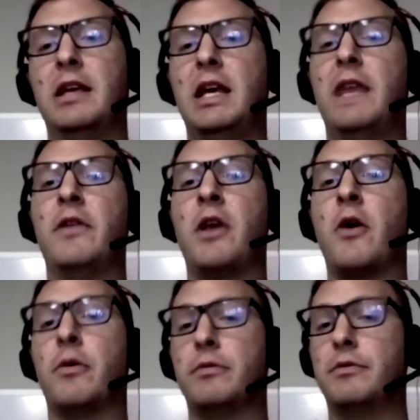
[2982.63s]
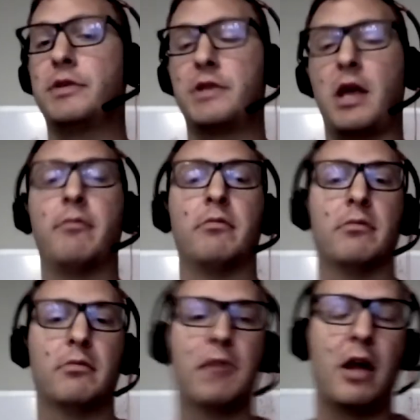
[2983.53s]
even though
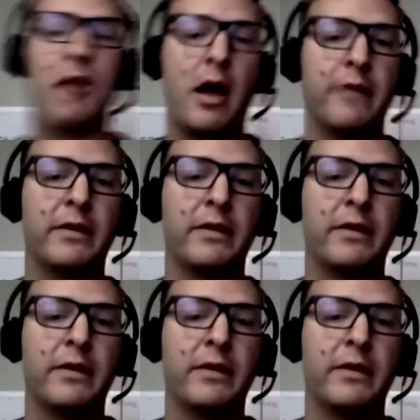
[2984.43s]
a lot of